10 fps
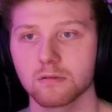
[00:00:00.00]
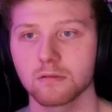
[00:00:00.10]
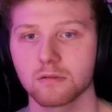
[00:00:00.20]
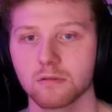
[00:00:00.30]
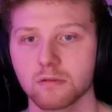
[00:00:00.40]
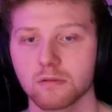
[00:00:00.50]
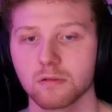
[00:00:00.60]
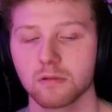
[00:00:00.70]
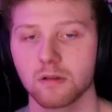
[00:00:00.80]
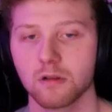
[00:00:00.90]
I was going
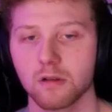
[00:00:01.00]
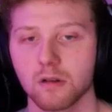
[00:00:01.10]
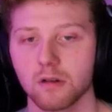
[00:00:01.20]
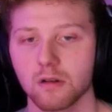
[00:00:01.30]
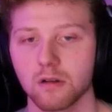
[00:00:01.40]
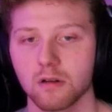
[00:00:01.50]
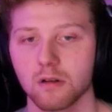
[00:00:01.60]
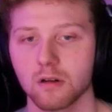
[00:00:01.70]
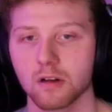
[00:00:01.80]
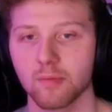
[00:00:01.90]
No, okay.
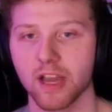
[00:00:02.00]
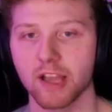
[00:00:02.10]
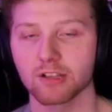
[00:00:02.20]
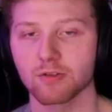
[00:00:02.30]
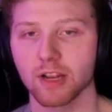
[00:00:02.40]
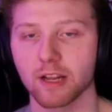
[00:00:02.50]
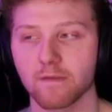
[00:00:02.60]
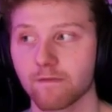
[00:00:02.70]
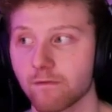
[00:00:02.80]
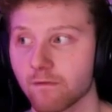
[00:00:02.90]
Okay, my hands are I getting...
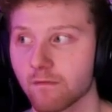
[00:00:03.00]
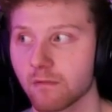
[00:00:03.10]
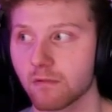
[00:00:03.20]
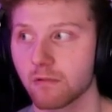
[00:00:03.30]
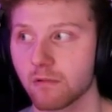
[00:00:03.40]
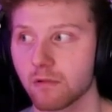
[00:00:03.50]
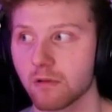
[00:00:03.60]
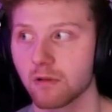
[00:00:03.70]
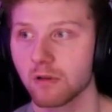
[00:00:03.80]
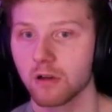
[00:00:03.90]
locked in.
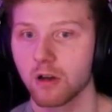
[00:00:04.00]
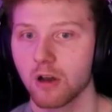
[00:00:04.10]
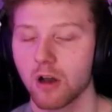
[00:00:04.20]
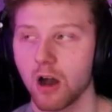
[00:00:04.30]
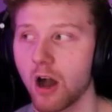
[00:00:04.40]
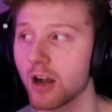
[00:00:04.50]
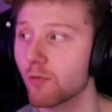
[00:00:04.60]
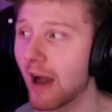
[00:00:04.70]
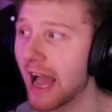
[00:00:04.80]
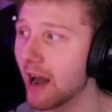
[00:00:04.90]
But, On you
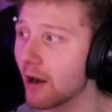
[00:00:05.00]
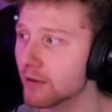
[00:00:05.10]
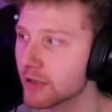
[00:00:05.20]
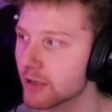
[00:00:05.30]
know what? I...